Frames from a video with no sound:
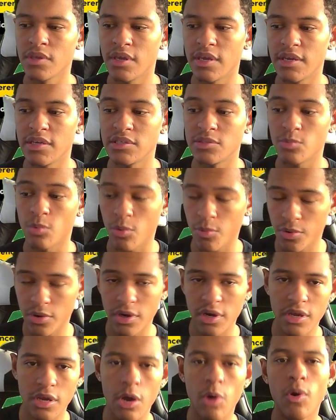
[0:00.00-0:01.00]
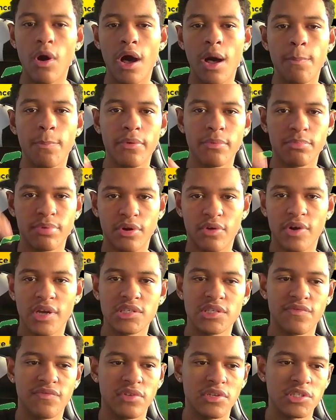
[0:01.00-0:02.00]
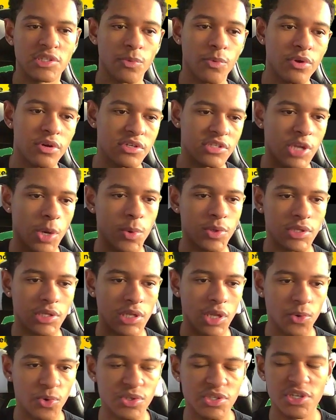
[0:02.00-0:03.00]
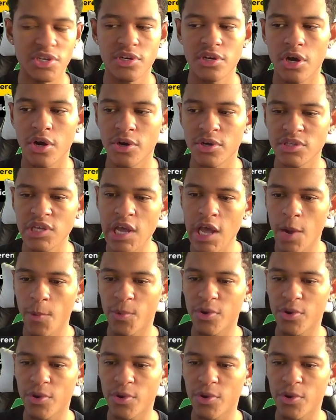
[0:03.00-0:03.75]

is, well, we're going to go up progressively. So we're going to start with the lower tier cards.